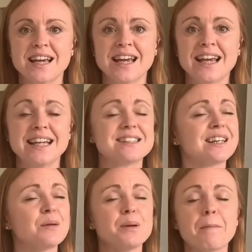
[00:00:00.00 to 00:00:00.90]
It's
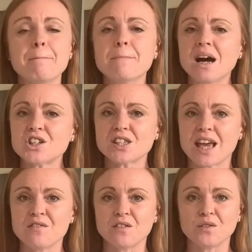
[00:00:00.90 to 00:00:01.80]
going to be much
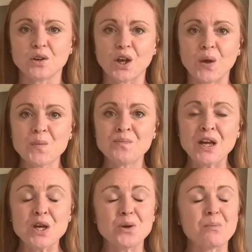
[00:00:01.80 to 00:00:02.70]
safer for you,
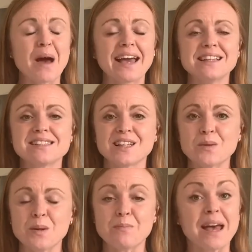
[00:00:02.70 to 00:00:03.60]
your back is going to
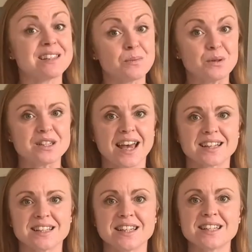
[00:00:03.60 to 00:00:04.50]
be better
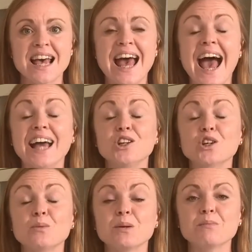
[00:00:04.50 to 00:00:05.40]
protected, and you're
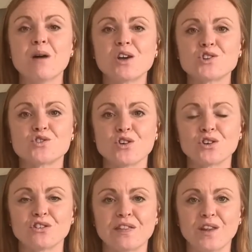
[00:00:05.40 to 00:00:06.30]
going to be much
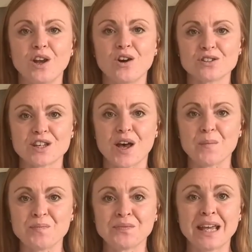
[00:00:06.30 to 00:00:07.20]
stronger in the long term.